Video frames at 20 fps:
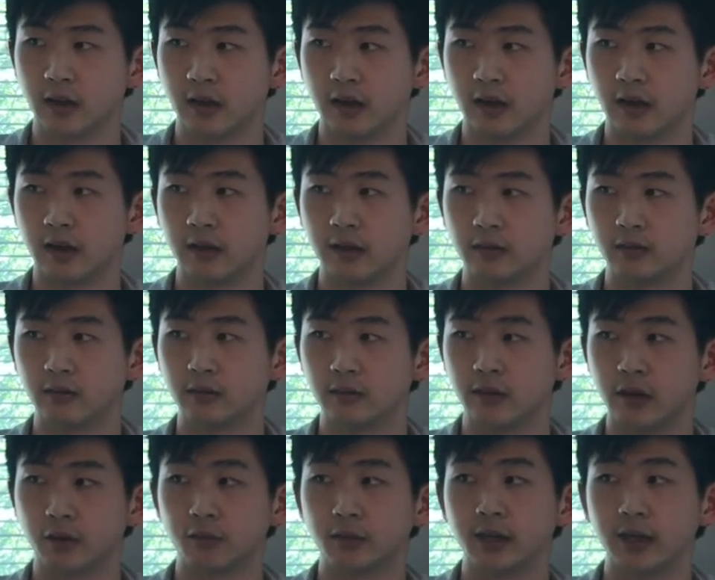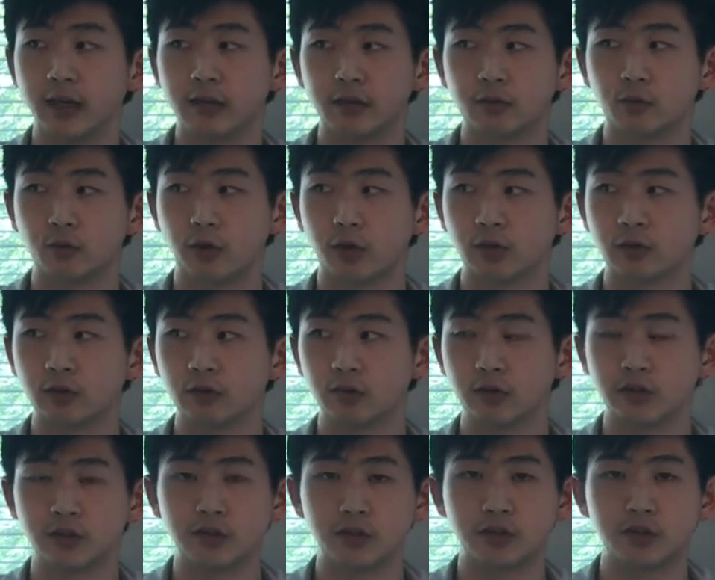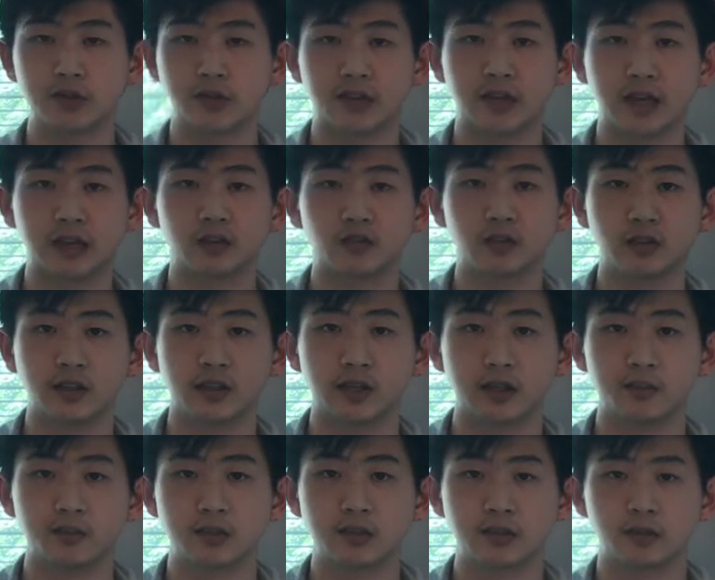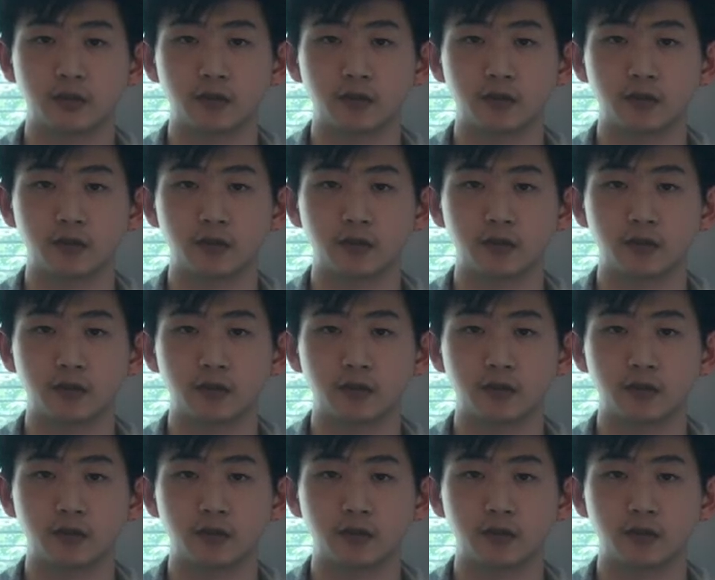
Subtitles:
And their related work was using SVMs